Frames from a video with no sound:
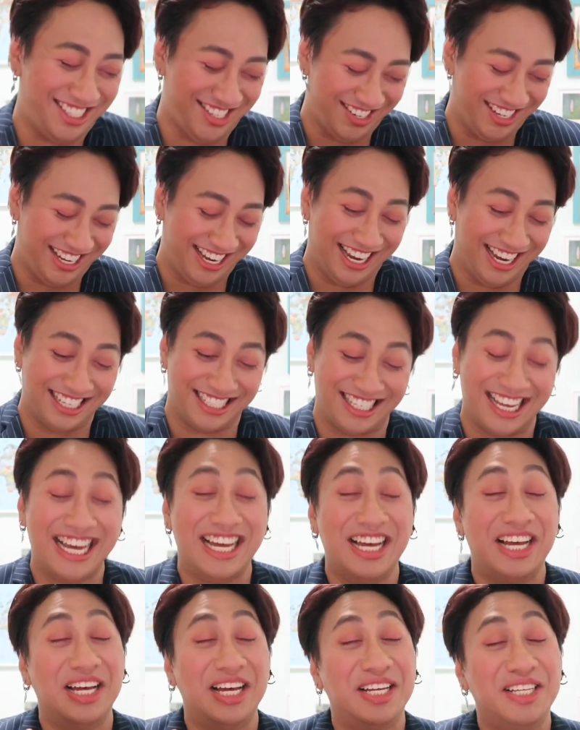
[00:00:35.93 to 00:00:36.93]
so yes,
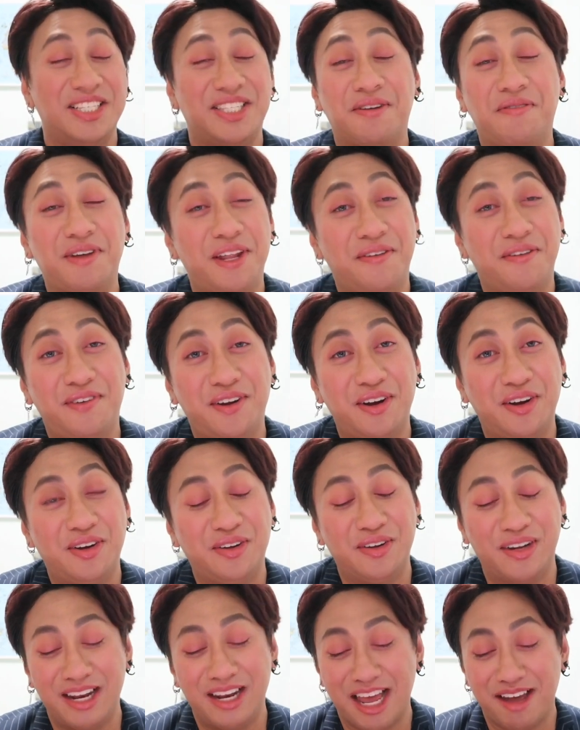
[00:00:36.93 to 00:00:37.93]
so without further
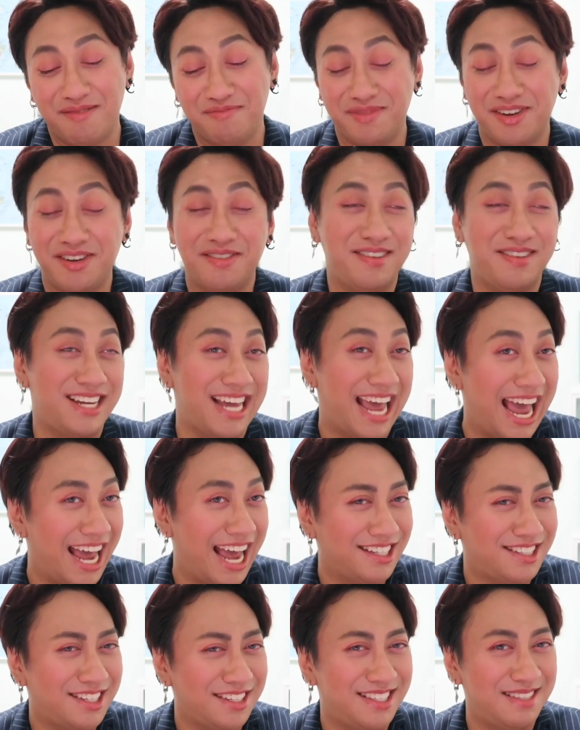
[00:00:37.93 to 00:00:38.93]
ado, let me
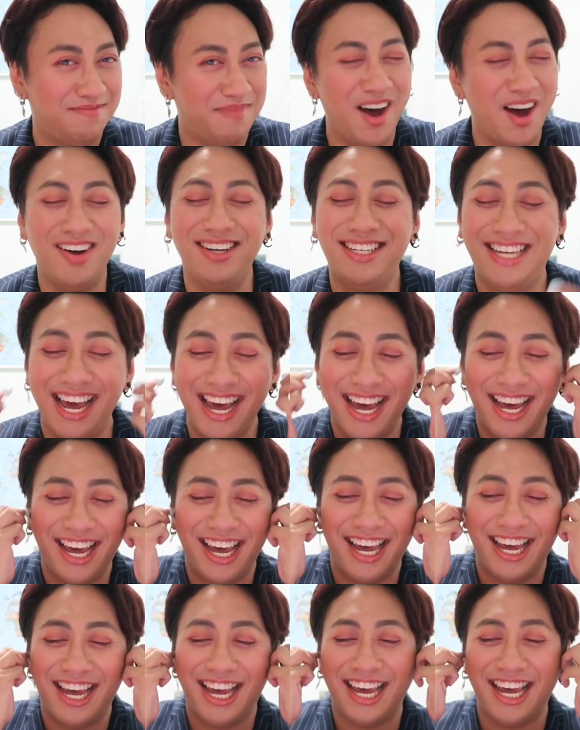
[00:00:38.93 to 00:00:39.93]
react to
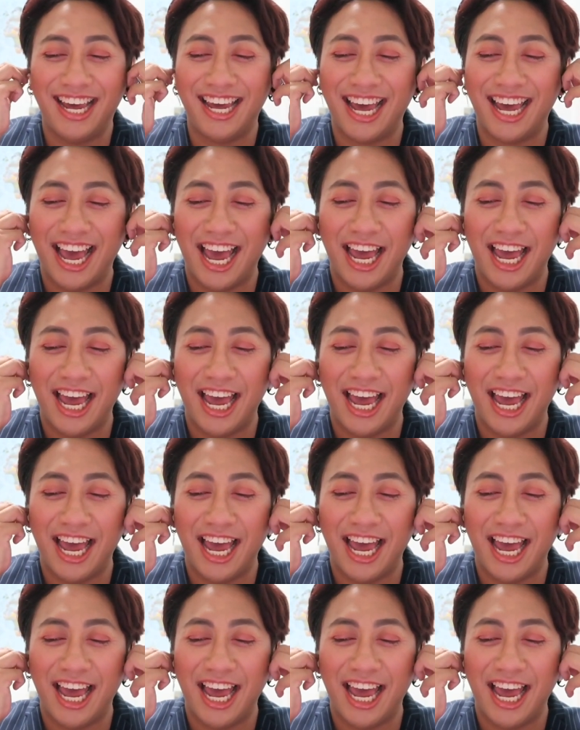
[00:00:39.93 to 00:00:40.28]
Smoky.